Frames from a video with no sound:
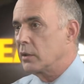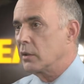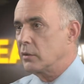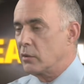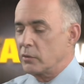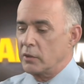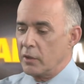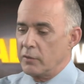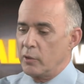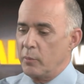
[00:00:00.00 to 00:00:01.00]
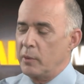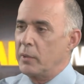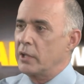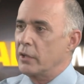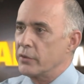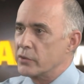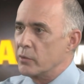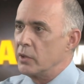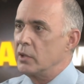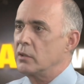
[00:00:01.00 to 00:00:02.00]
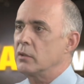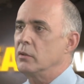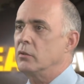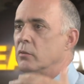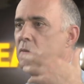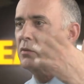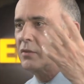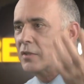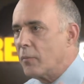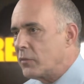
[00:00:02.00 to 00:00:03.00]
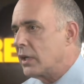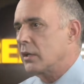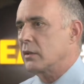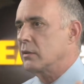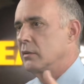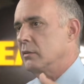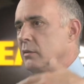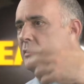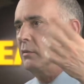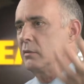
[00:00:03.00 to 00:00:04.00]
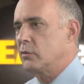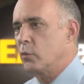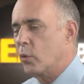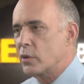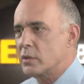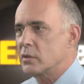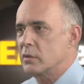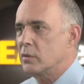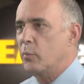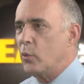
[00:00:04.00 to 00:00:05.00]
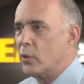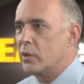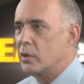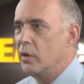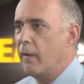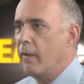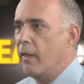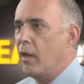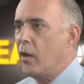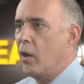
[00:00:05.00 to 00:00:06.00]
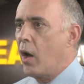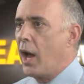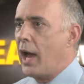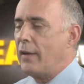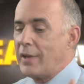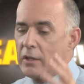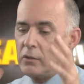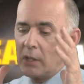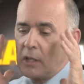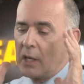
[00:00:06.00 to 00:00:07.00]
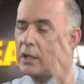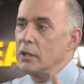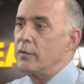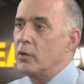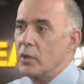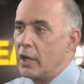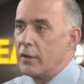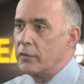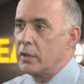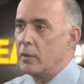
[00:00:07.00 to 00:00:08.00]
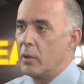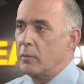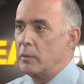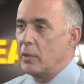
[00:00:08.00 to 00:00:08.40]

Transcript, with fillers: that you know you give a little bit of money on the street you do something towards the poor. And then you can kind of live your life. And I, um, I mean,